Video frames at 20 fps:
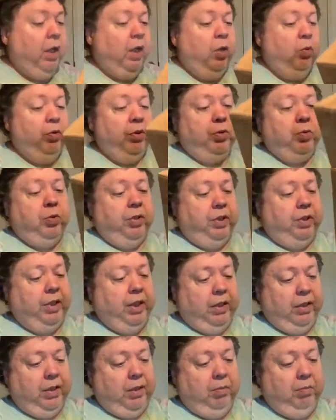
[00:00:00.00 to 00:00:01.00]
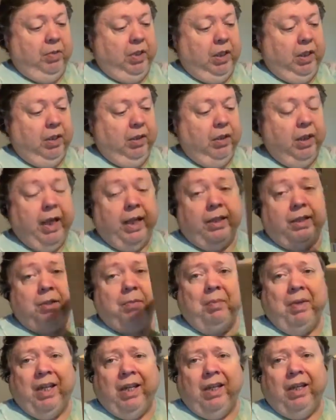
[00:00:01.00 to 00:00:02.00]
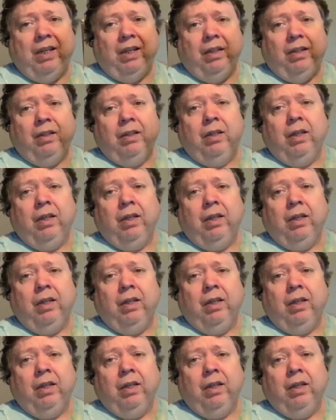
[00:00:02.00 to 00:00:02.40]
which was sent to me last May